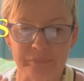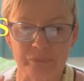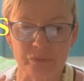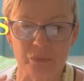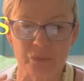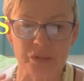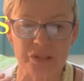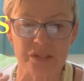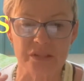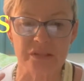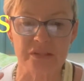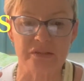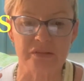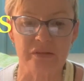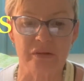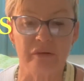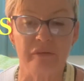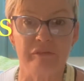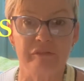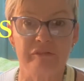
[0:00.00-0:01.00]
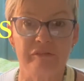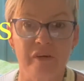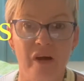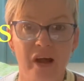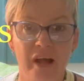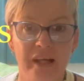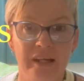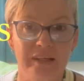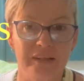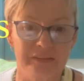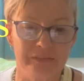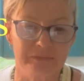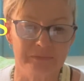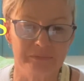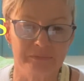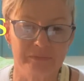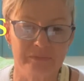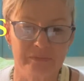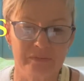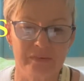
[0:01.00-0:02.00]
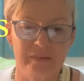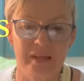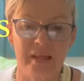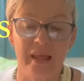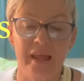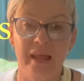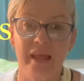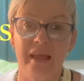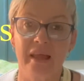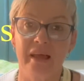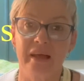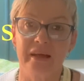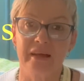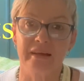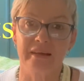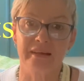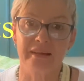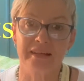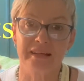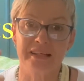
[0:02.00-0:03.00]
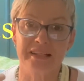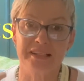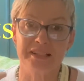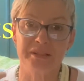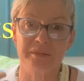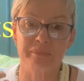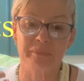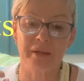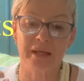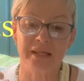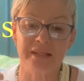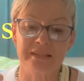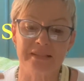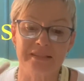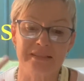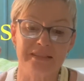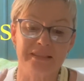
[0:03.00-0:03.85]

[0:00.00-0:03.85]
which is fire, air, space,